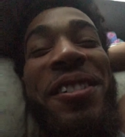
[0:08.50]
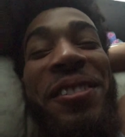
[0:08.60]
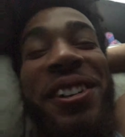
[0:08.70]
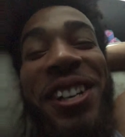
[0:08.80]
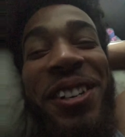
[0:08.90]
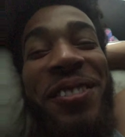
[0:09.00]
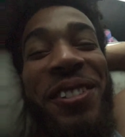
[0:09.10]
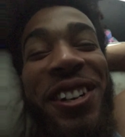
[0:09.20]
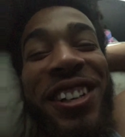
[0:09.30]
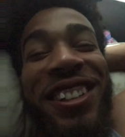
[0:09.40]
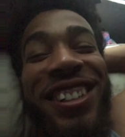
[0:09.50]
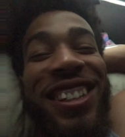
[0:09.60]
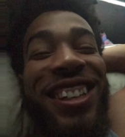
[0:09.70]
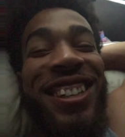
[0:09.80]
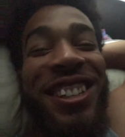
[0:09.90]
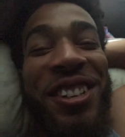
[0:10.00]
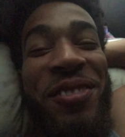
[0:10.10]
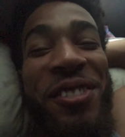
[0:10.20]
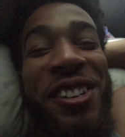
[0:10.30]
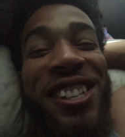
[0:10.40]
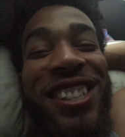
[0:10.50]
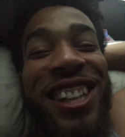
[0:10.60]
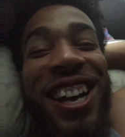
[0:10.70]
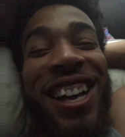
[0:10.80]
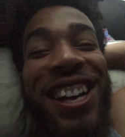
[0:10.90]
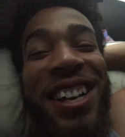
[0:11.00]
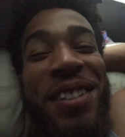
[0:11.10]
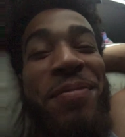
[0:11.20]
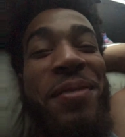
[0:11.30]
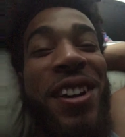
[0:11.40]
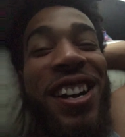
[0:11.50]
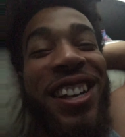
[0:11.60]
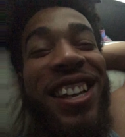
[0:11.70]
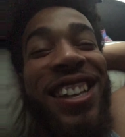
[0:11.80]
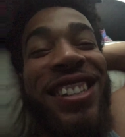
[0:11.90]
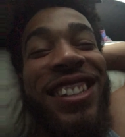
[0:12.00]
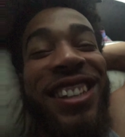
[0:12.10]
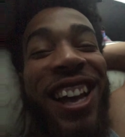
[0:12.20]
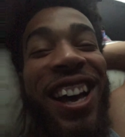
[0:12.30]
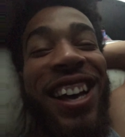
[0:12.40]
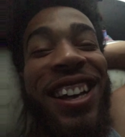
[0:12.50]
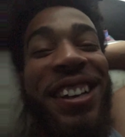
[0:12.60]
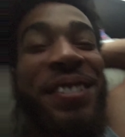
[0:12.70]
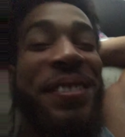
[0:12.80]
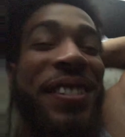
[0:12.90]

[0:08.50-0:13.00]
What up, world? It's your boy Sky, broadcasting live.